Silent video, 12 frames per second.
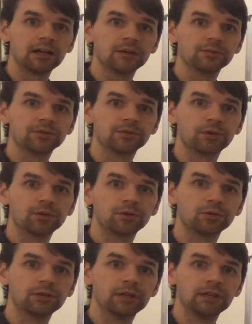
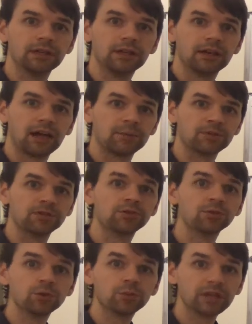So I'm
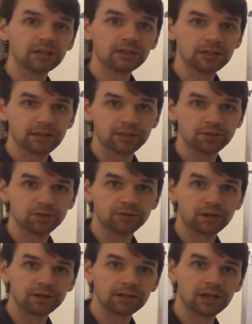assuming that you've
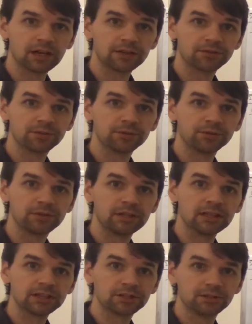already gone through the
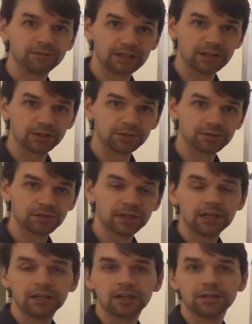lecture videos,
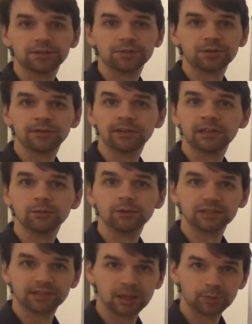gone through the available
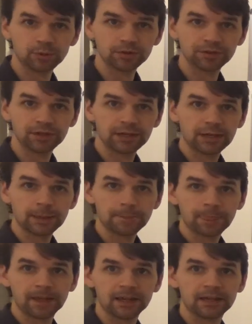examples,
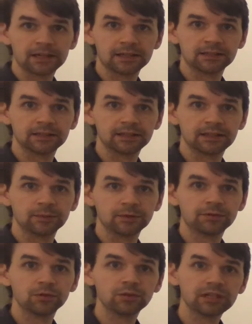and
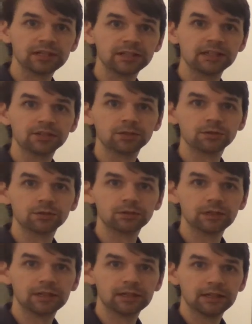if you need
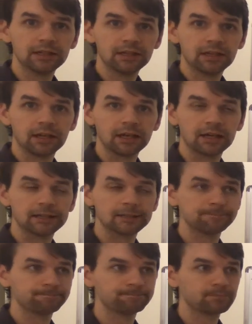additional um,